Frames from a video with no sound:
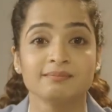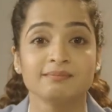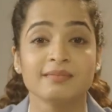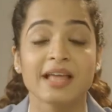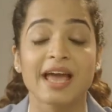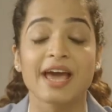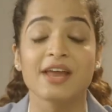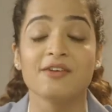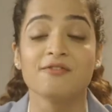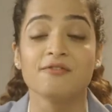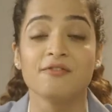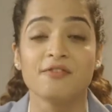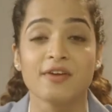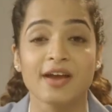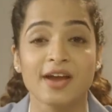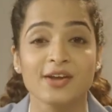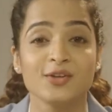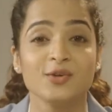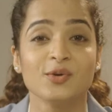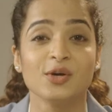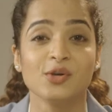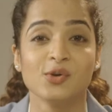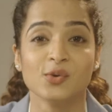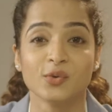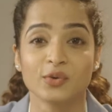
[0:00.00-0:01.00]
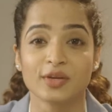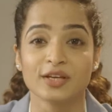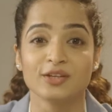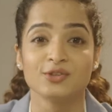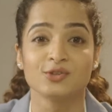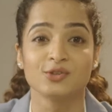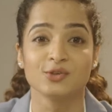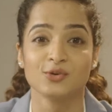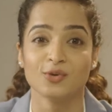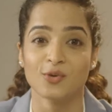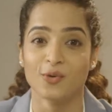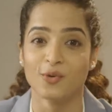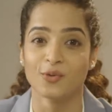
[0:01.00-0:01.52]
and where you are looking
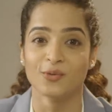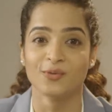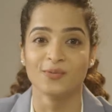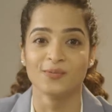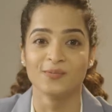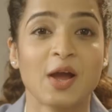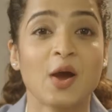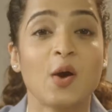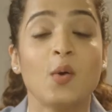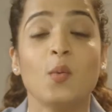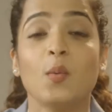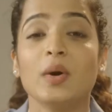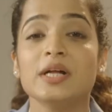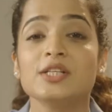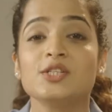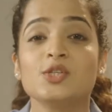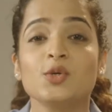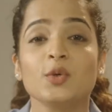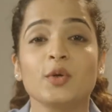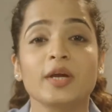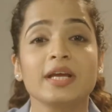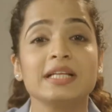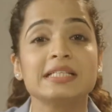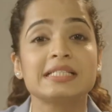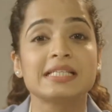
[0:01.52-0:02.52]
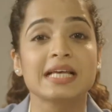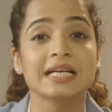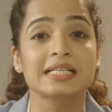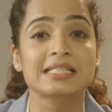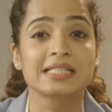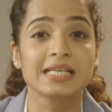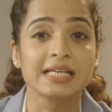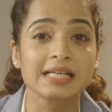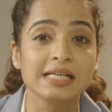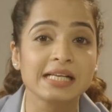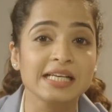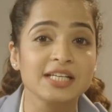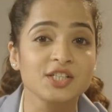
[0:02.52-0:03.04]
to go. Once you can
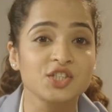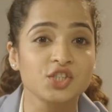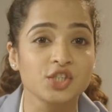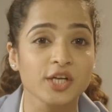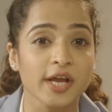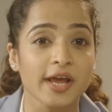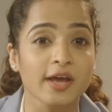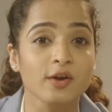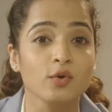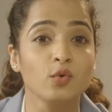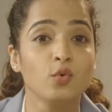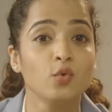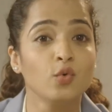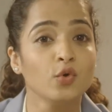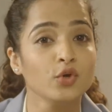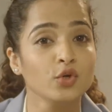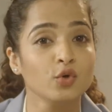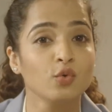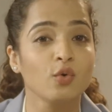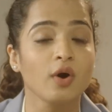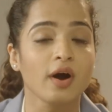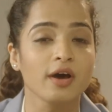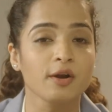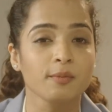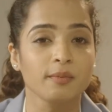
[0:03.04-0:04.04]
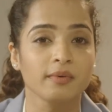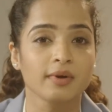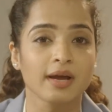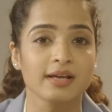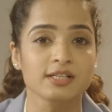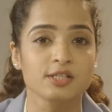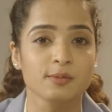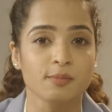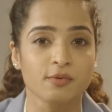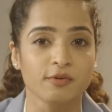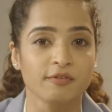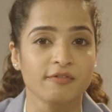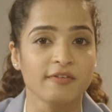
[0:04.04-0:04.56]
succinctly share who you are as
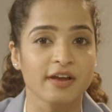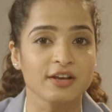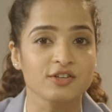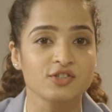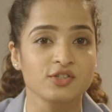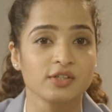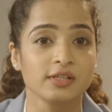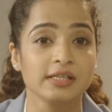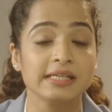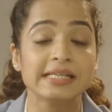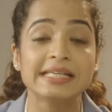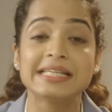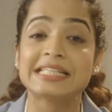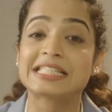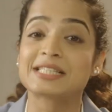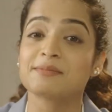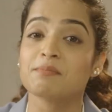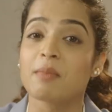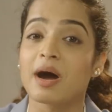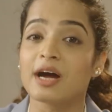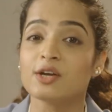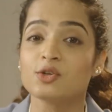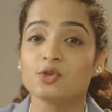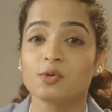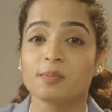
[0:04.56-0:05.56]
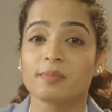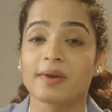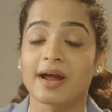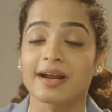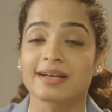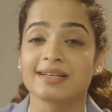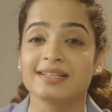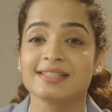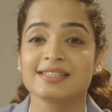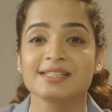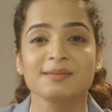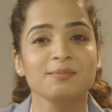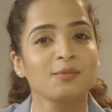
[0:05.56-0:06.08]
a professional, it's smart to
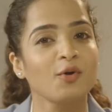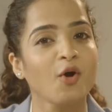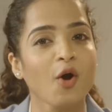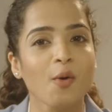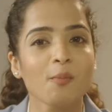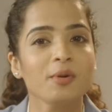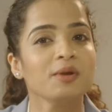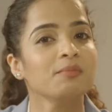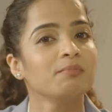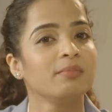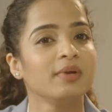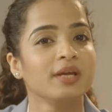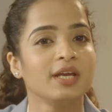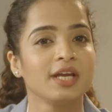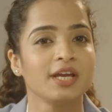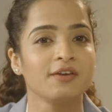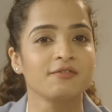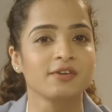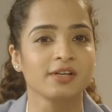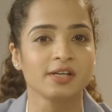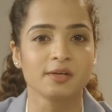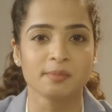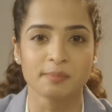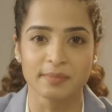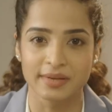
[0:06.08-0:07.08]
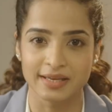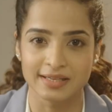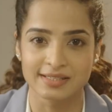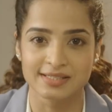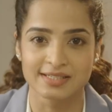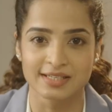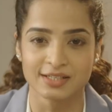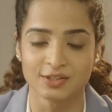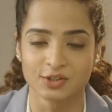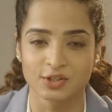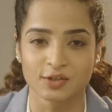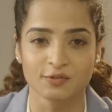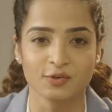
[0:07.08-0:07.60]
practice some common behavioral-based
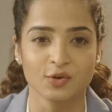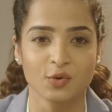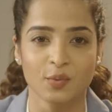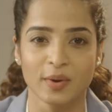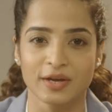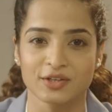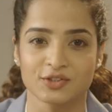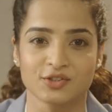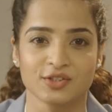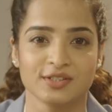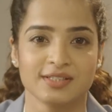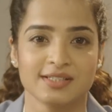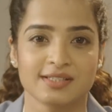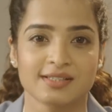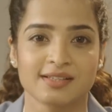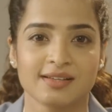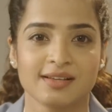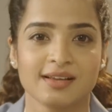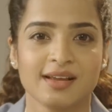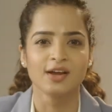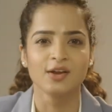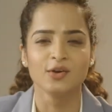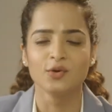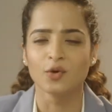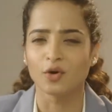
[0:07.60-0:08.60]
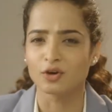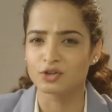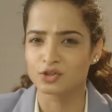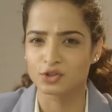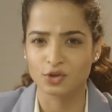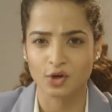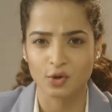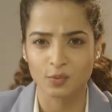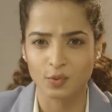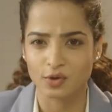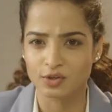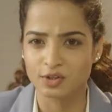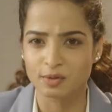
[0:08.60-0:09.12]
interview questions. Not
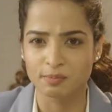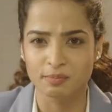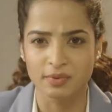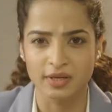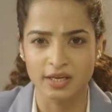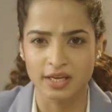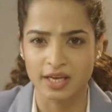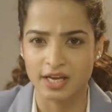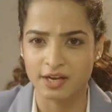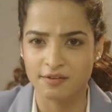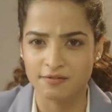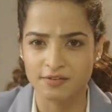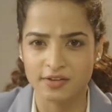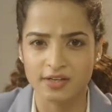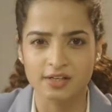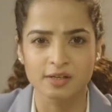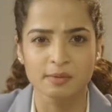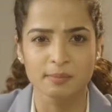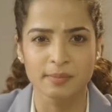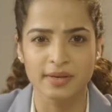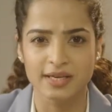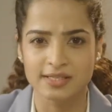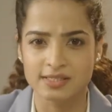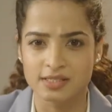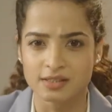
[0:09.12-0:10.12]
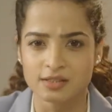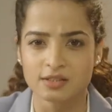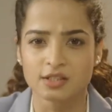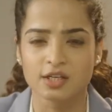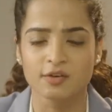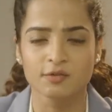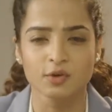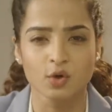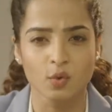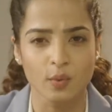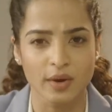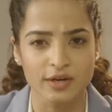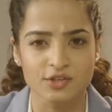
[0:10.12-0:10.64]
sure what a behavioral-based
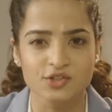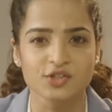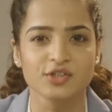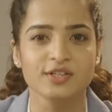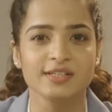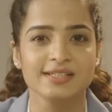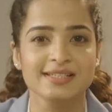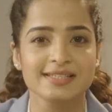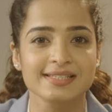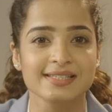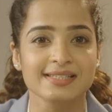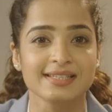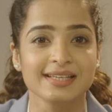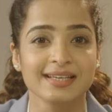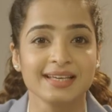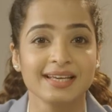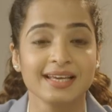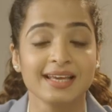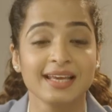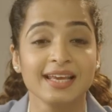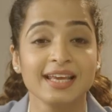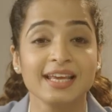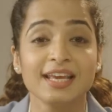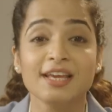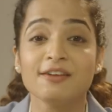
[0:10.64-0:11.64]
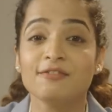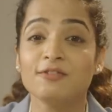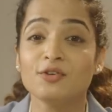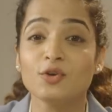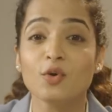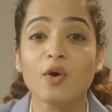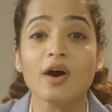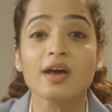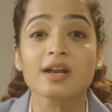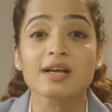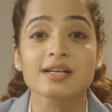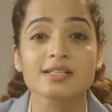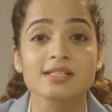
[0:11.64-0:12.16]
interview question is? If you
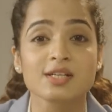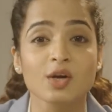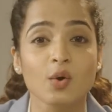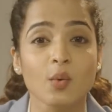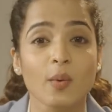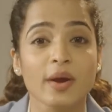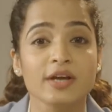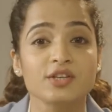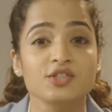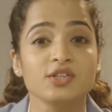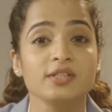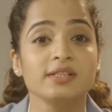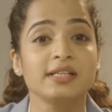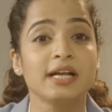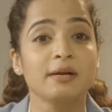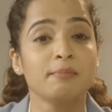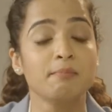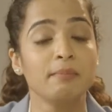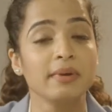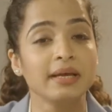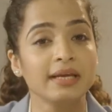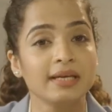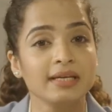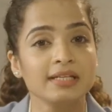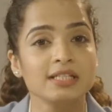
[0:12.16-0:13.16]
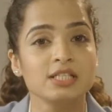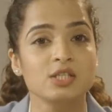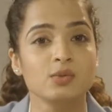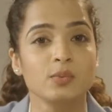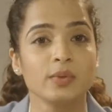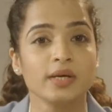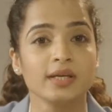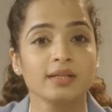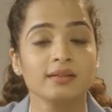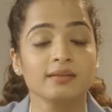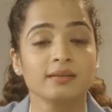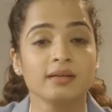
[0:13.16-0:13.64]
are asked a question that begins with,